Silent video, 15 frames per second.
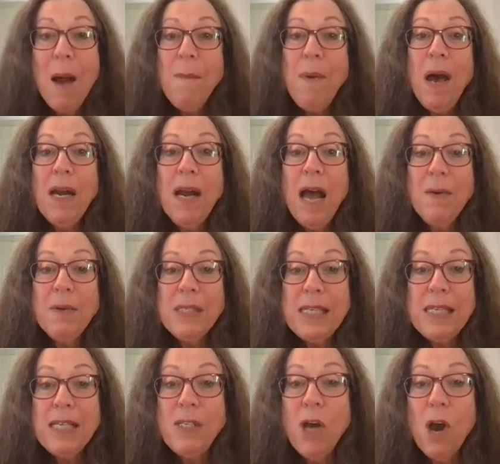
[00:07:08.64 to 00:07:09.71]
But I was
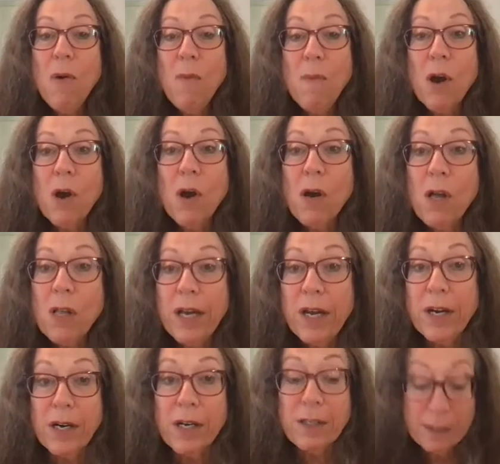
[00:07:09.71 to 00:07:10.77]
sent home
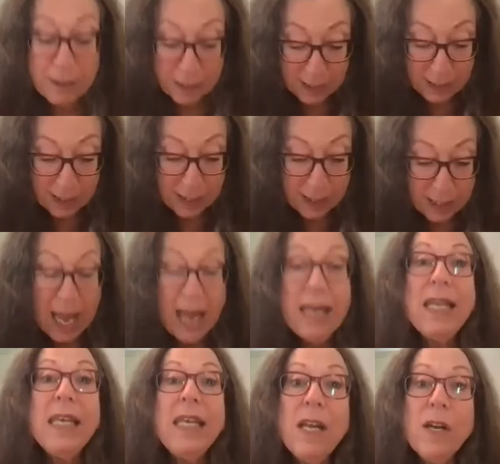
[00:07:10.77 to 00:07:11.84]
earlier.
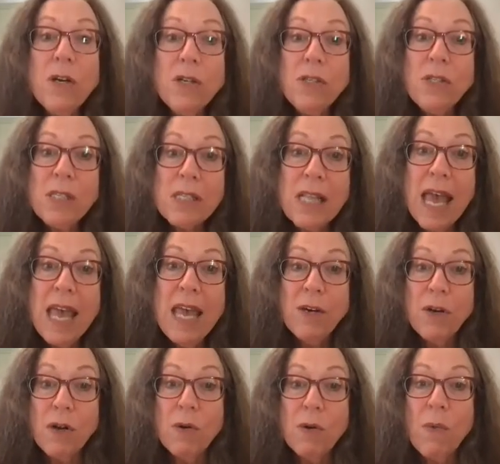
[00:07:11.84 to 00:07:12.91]
And years
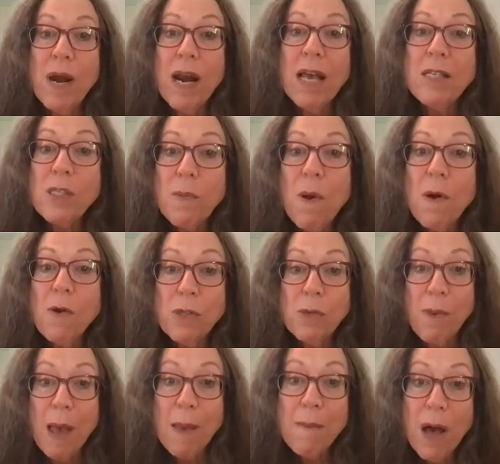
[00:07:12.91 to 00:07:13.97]
later, when I spoke
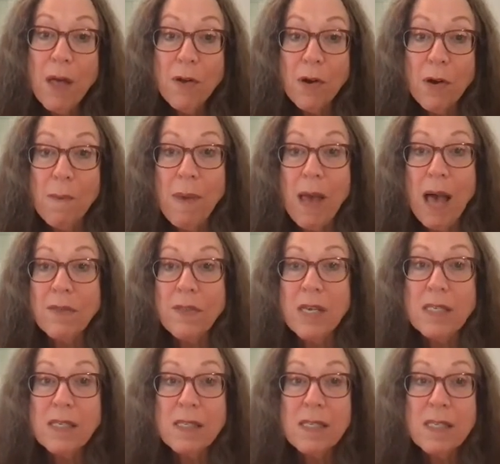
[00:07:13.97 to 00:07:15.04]
to my mother about
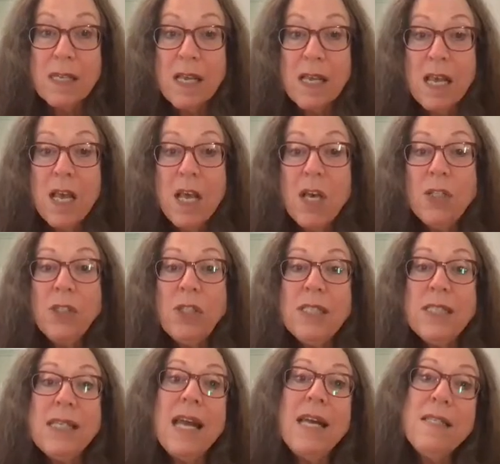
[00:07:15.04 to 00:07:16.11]
this,
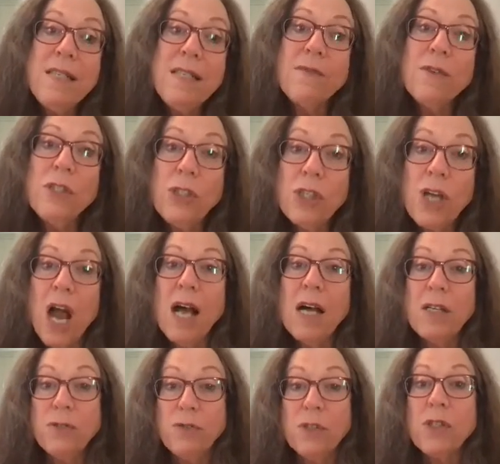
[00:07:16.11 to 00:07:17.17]
she said a different
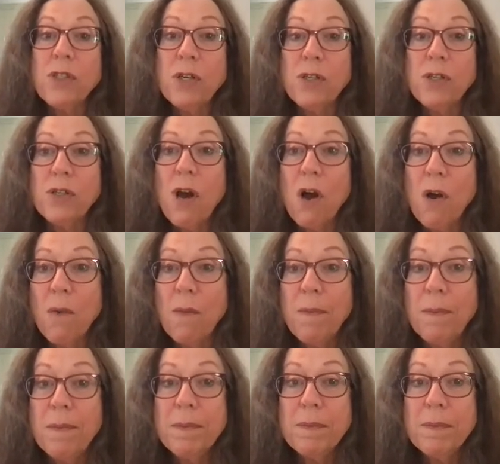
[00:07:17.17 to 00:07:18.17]
child returned home.